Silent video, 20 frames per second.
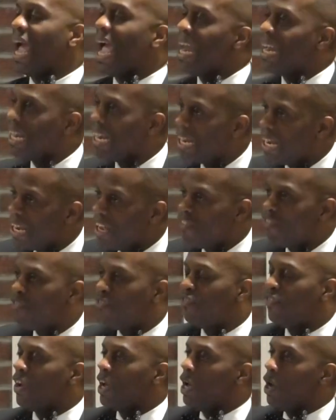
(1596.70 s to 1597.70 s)
And
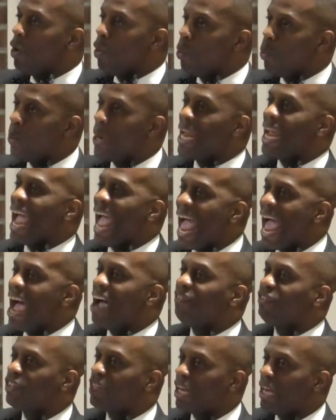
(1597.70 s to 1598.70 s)
if we
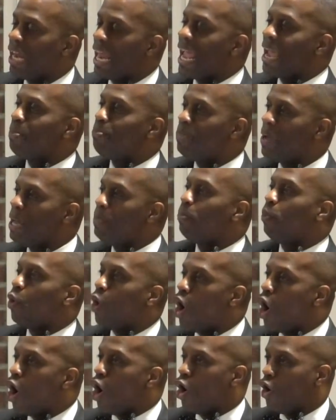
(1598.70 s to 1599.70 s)
have to lay
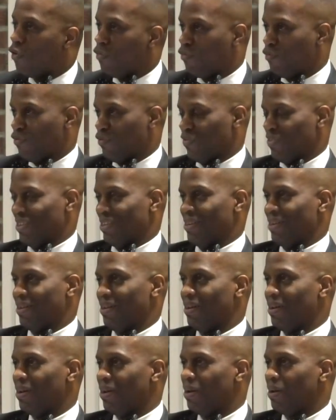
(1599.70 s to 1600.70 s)
people off,
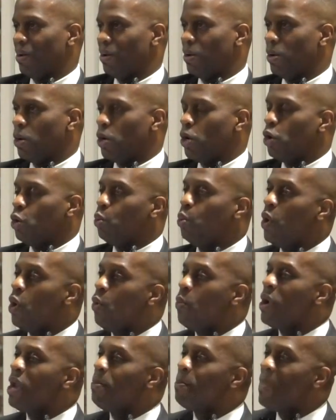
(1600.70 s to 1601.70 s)

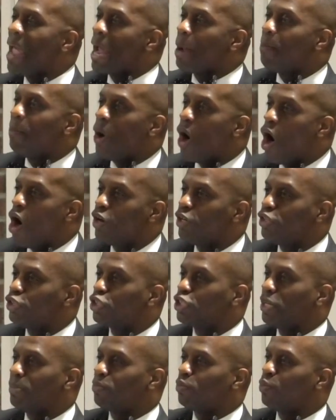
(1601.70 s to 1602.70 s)
will we make
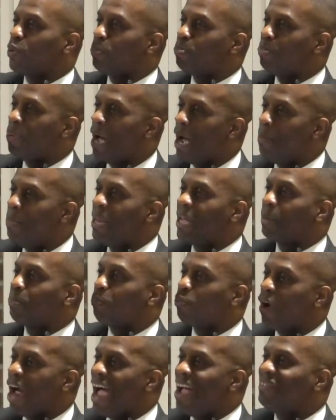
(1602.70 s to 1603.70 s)
partnerships with
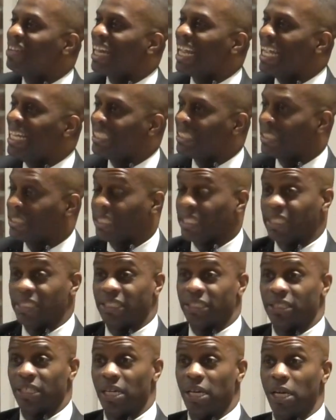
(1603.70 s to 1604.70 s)
public-private
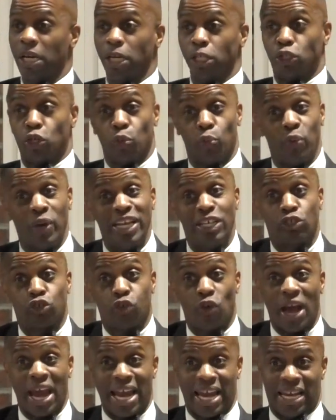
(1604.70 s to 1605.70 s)
entities to
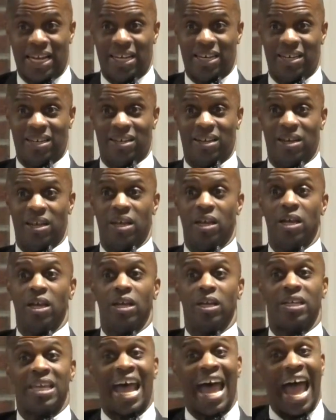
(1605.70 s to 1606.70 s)
retrain,
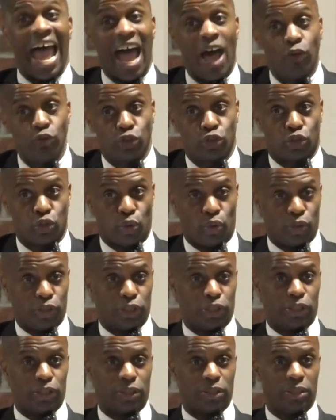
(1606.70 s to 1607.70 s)
to
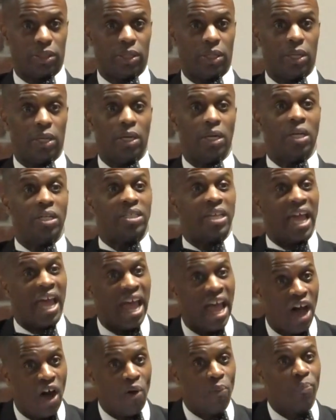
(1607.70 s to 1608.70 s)
outsource, to
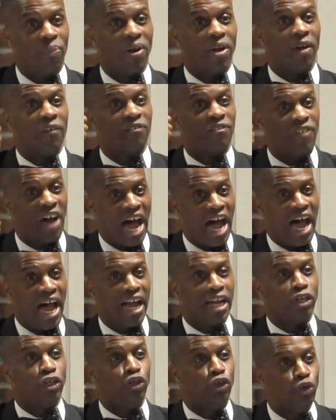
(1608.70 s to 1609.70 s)
help
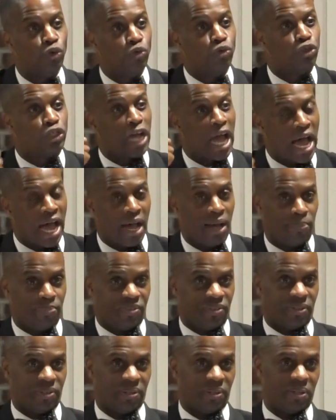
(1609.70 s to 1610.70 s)
find new
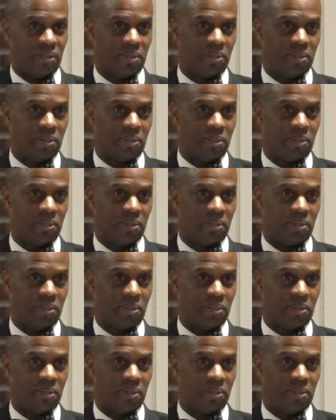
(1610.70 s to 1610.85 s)
jobs?